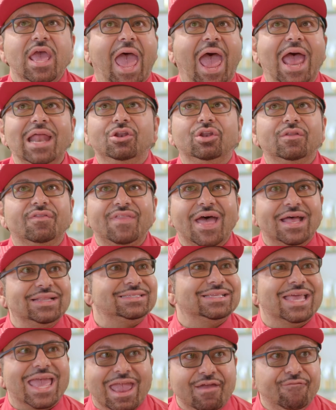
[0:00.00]
And
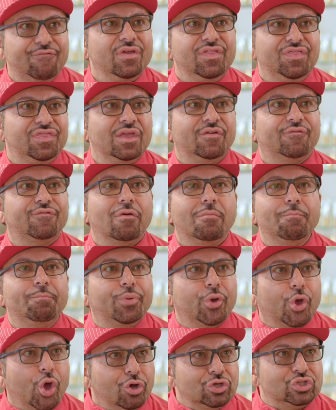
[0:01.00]
that's everything from
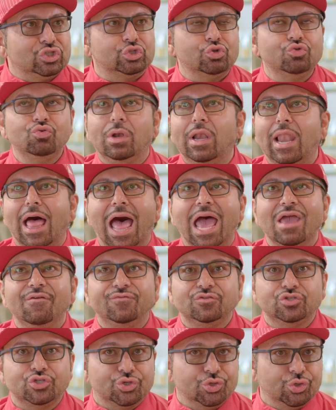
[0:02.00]
personal
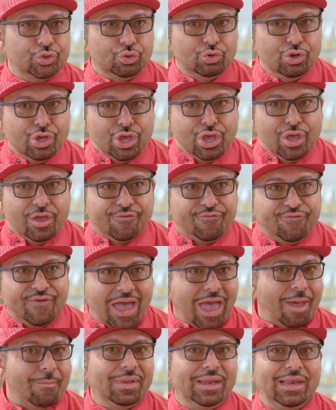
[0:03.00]
life to
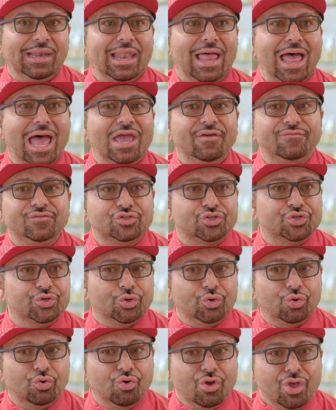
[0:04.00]
family life
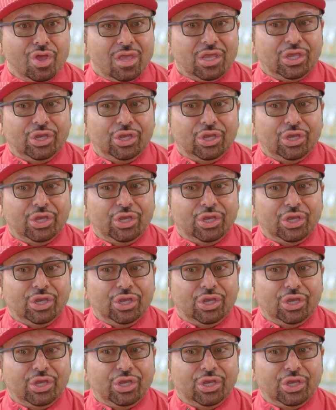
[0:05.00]
to,